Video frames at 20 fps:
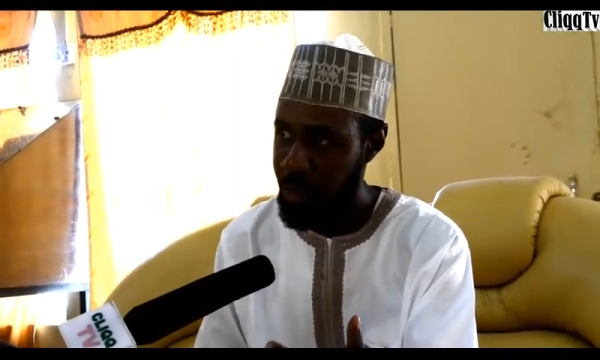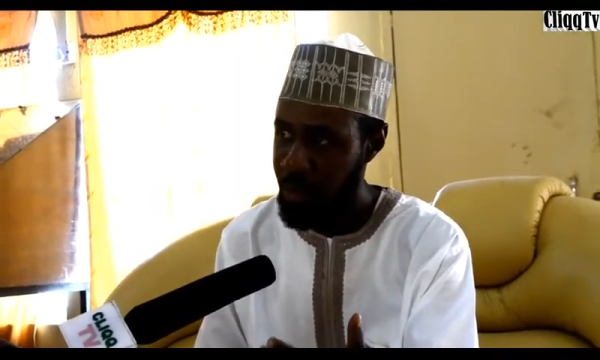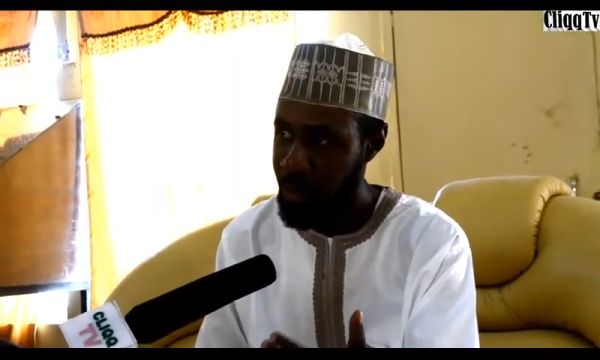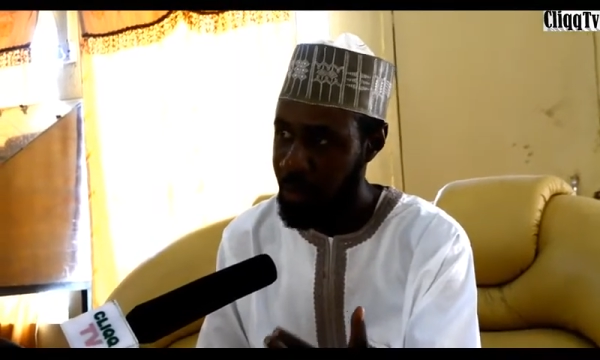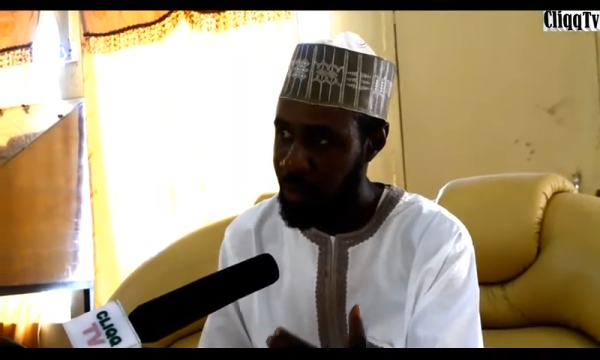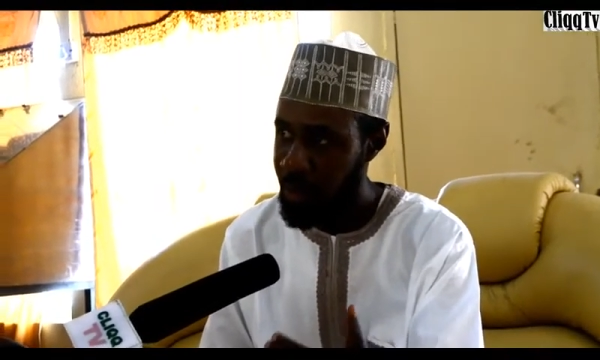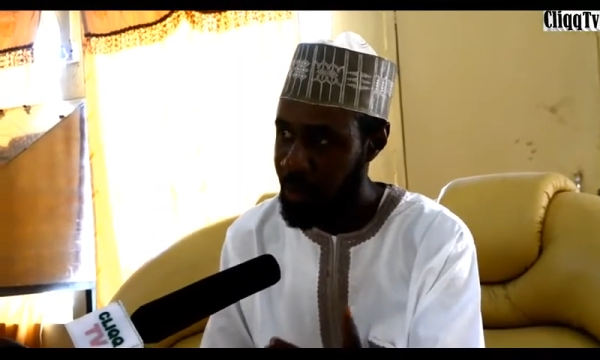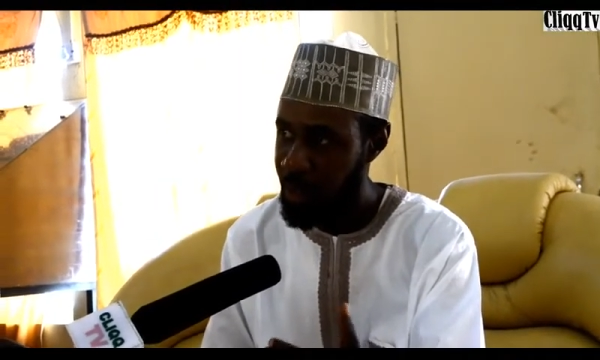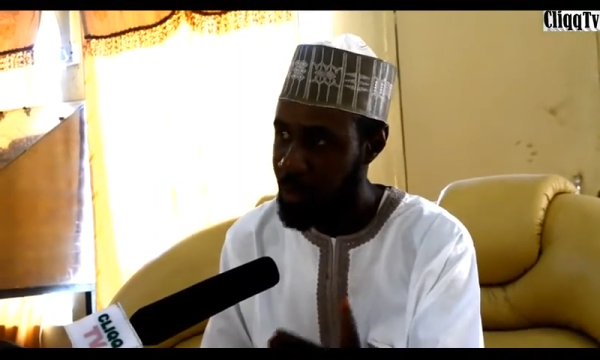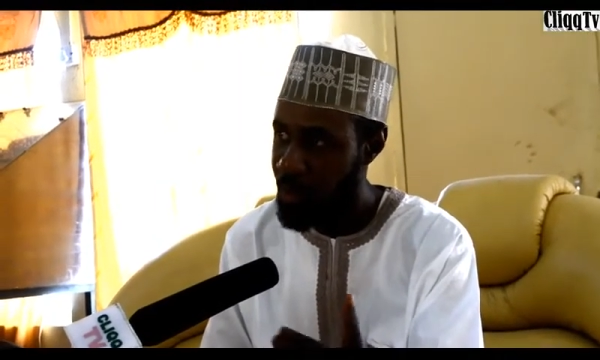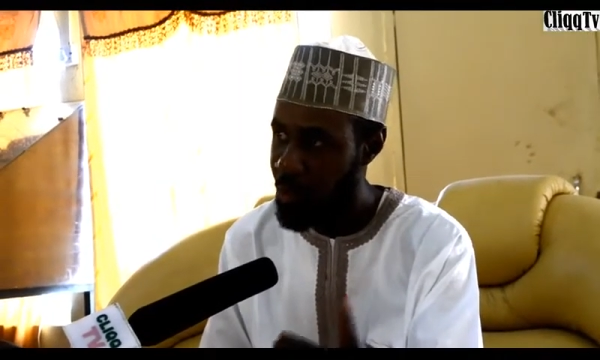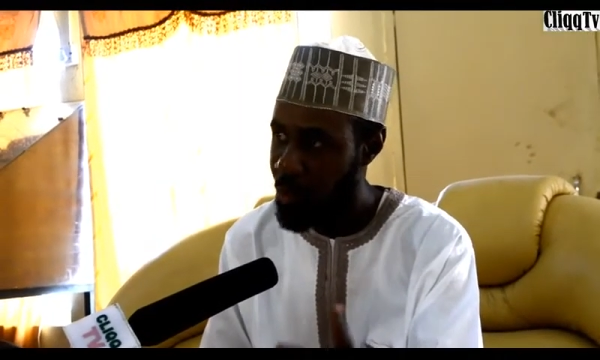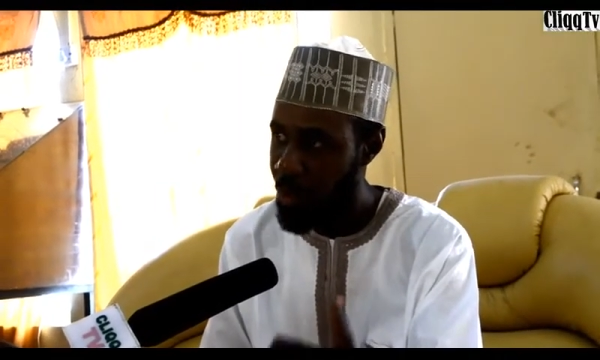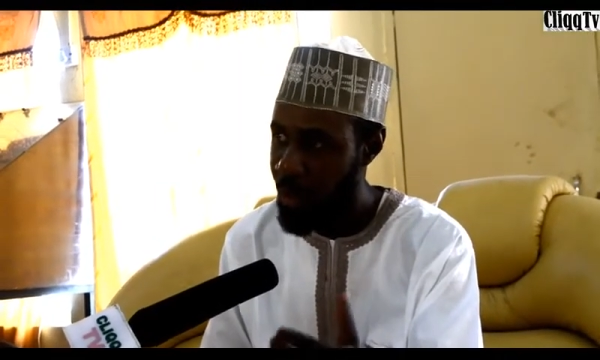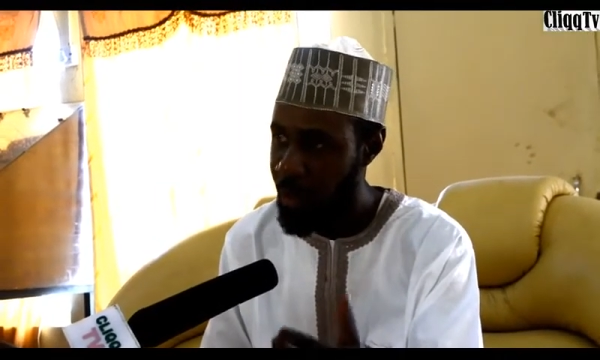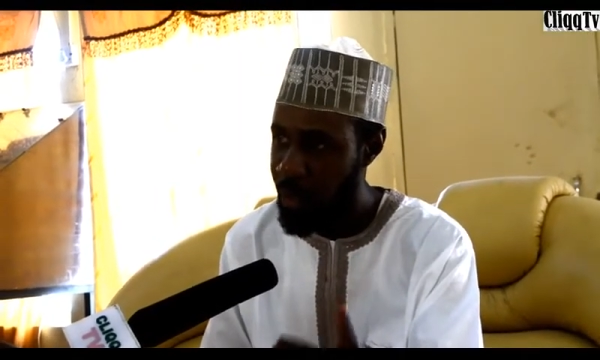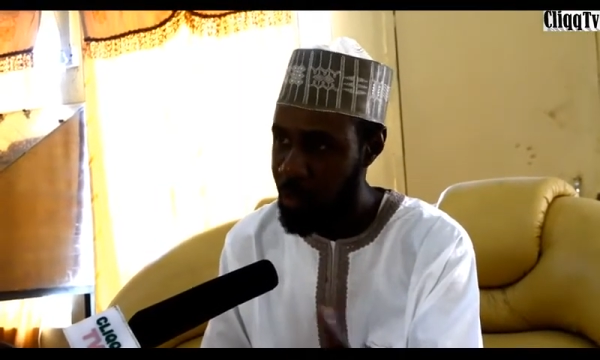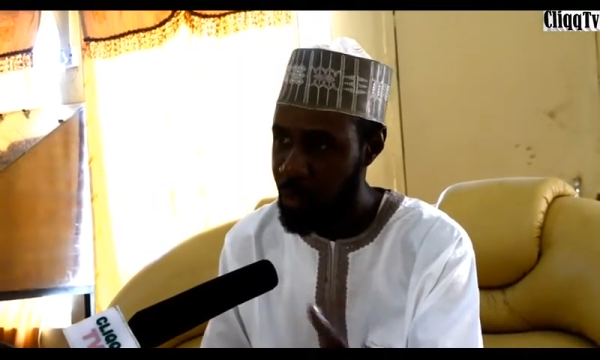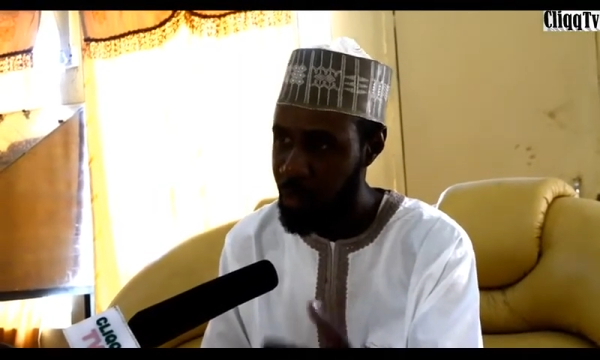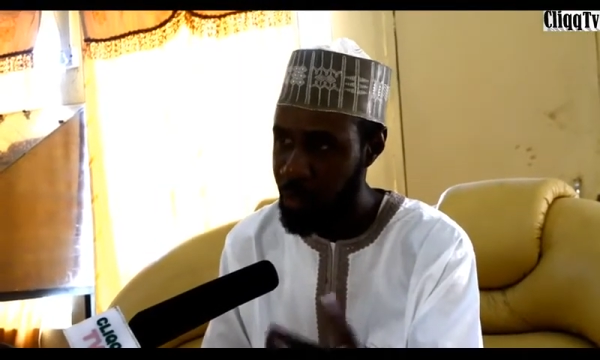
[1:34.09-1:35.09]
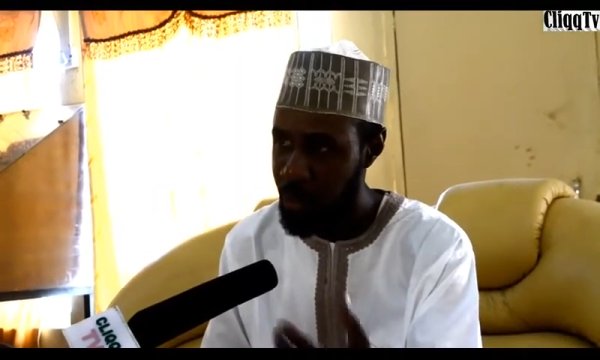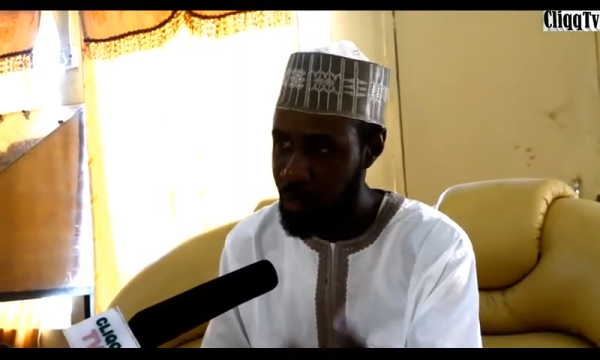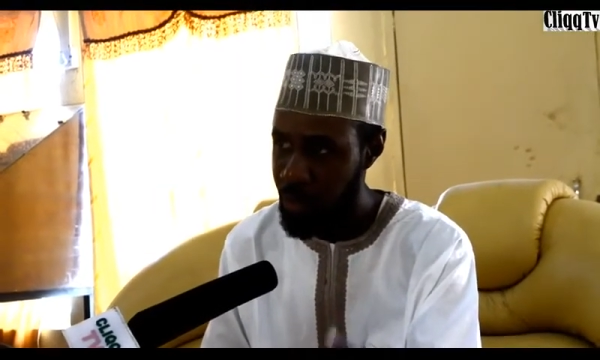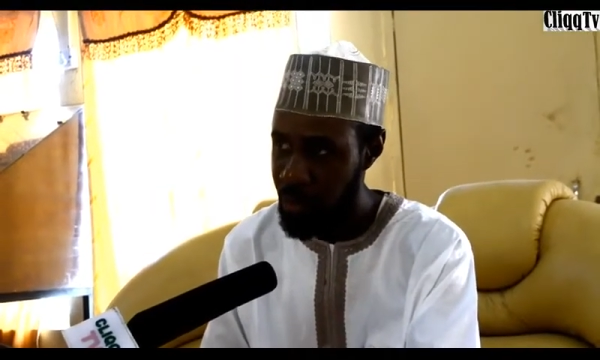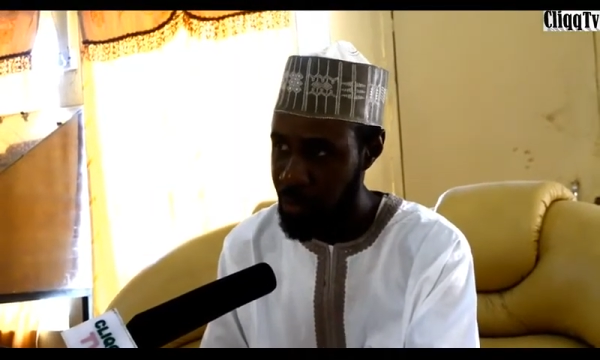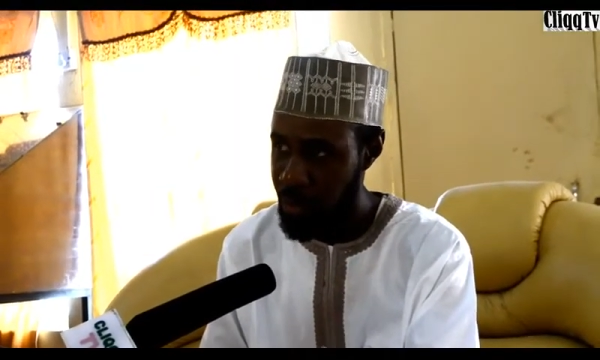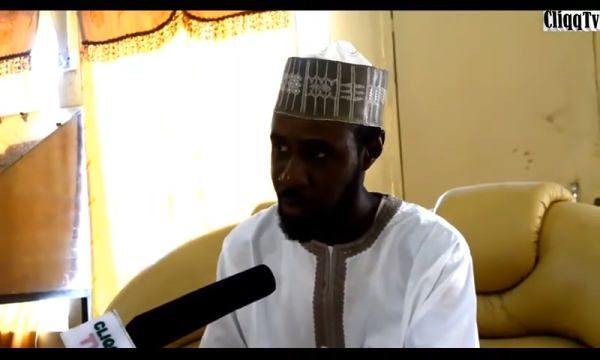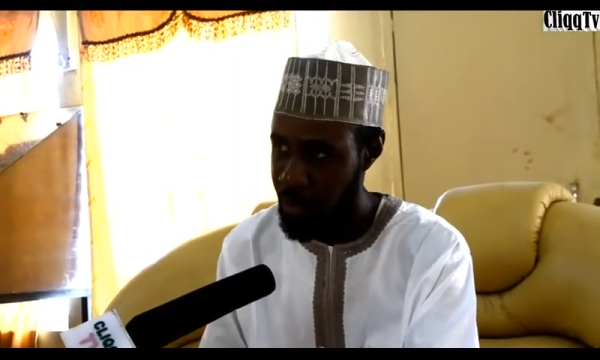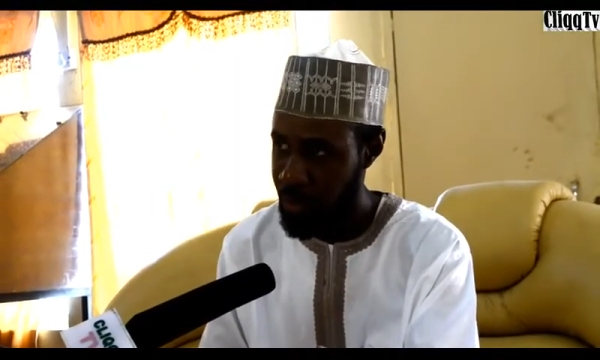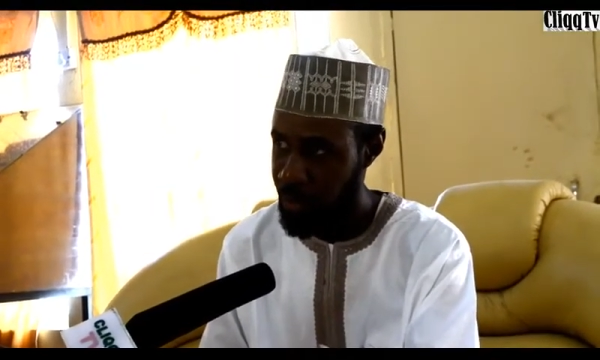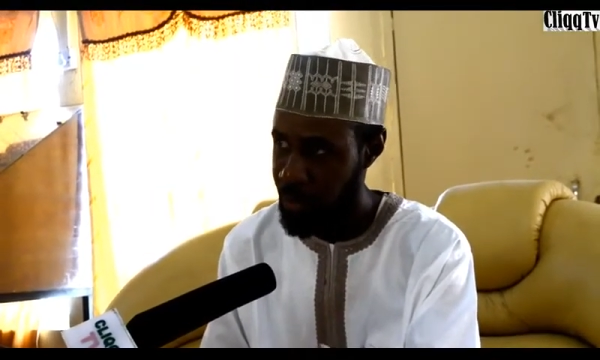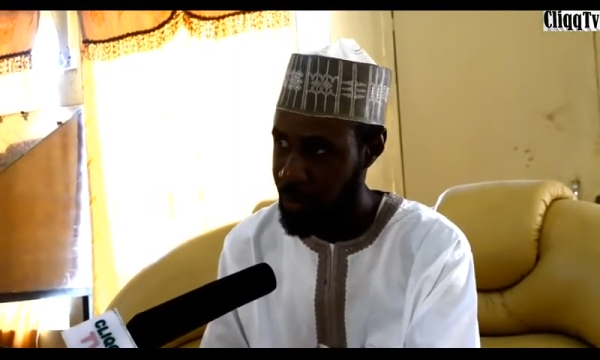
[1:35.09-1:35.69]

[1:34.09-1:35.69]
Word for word: the required tools